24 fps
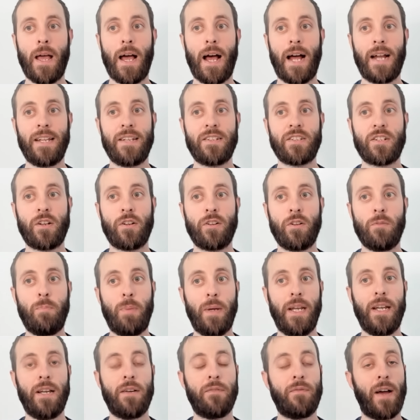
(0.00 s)
and it's going to
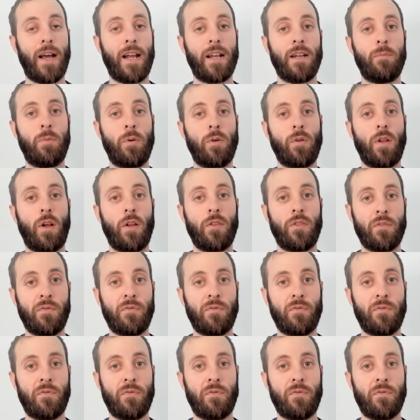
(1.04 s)
be available on the